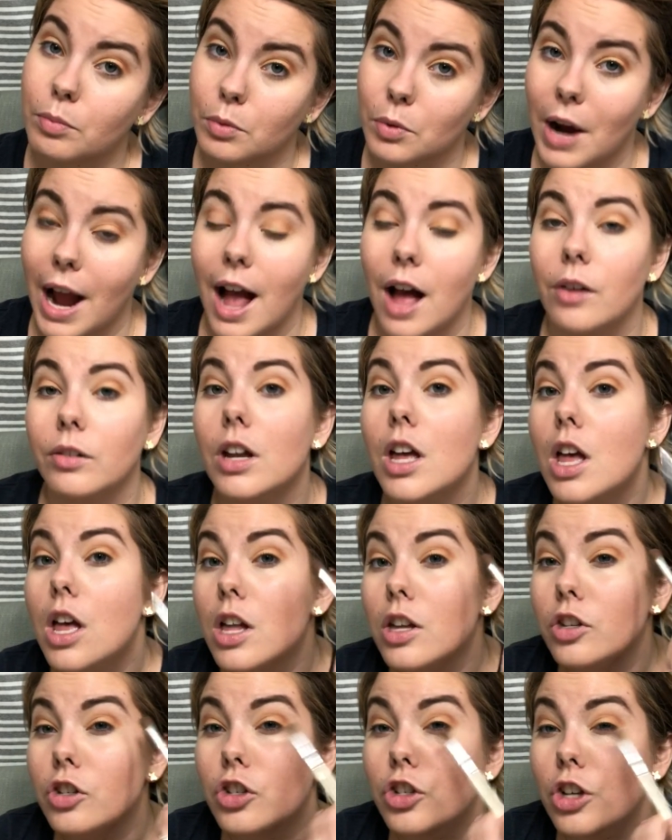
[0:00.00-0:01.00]
brown
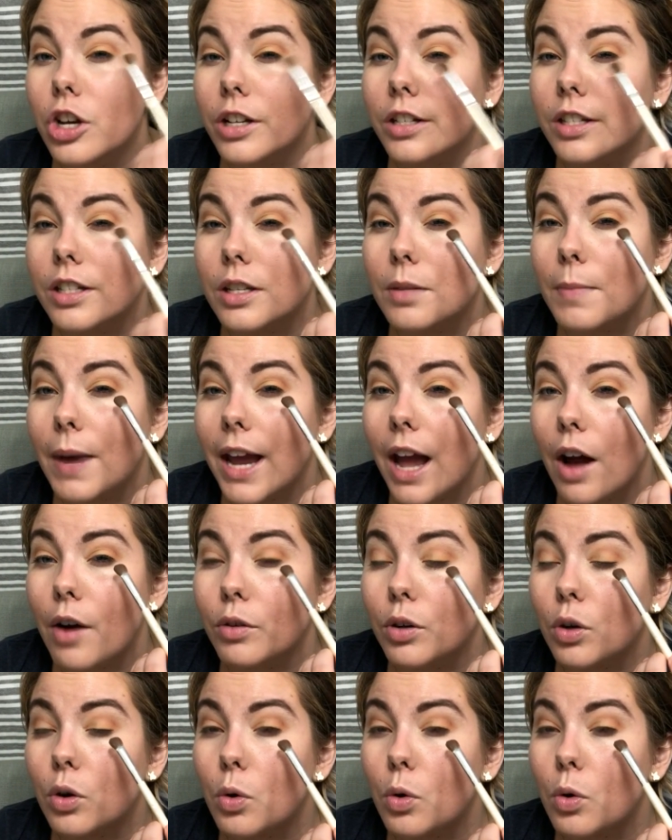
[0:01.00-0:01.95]
just to my outer